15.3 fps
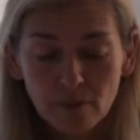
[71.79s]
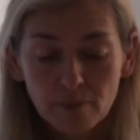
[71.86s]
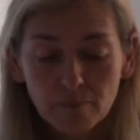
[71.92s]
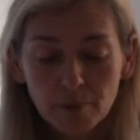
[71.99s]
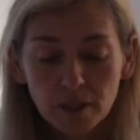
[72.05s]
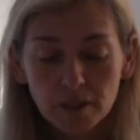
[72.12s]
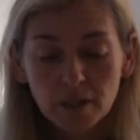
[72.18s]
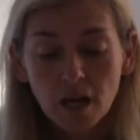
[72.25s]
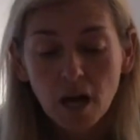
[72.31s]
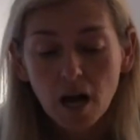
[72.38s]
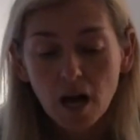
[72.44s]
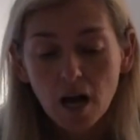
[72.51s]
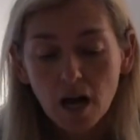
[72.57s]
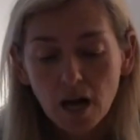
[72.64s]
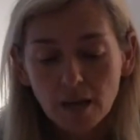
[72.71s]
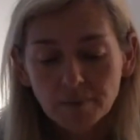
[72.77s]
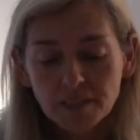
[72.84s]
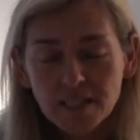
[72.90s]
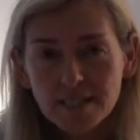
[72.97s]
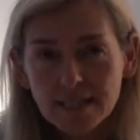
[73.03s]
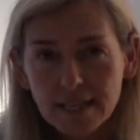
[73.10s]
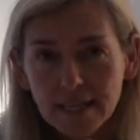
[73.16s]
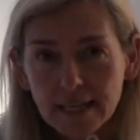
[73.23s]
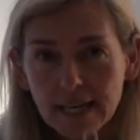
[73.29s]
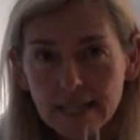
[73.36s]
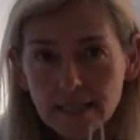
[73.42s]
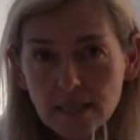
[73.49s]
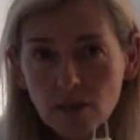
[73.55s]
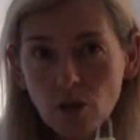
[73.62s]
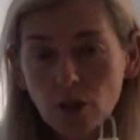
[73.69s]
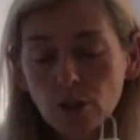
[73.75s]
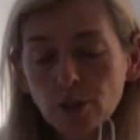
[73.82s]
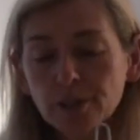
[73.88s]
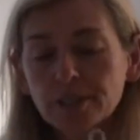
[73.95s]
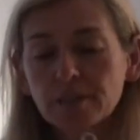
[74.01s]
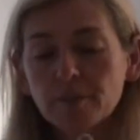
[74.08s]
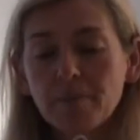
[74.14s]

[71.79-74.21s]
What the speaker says: But I'm going to say let's not look at the